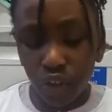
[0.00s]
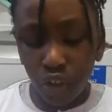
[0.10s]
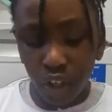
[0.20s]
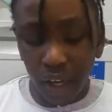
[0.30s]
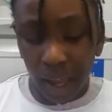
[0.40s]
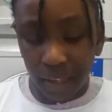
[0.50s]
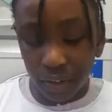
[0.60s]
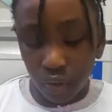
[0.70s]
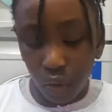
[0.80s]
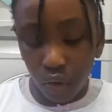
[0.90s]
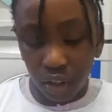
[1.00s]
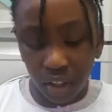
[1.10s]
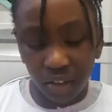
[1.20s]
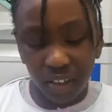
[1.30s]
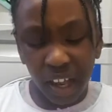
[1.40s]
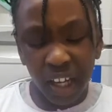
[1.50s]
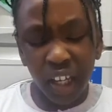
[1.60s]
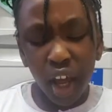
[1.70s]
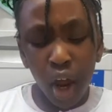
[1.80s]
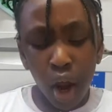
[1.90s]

to look at his audience and